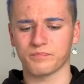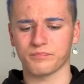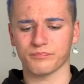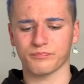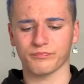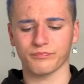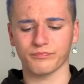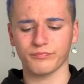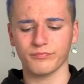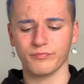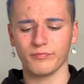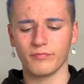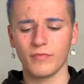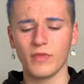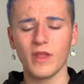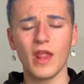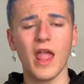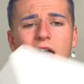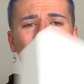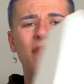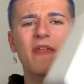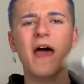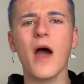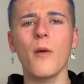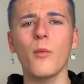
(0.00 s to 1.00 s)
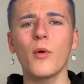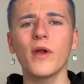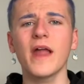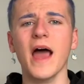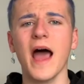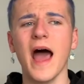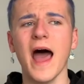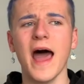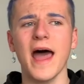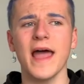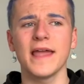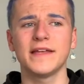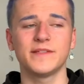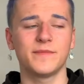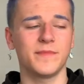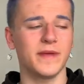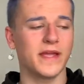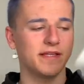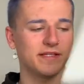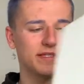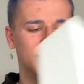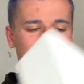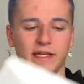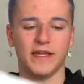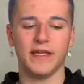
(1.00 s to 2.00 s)
that I want to hide
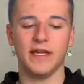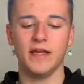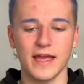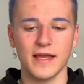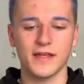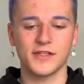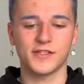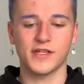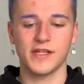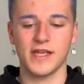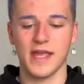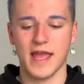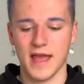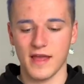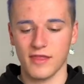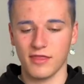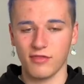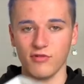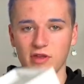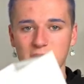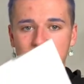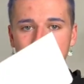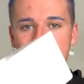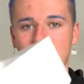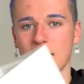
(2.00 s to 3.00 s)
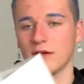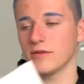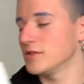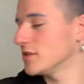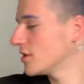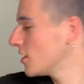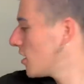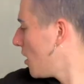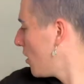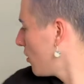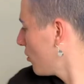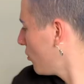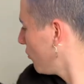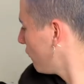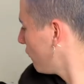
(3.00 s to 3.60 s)
basically. So yeah, £3, can't go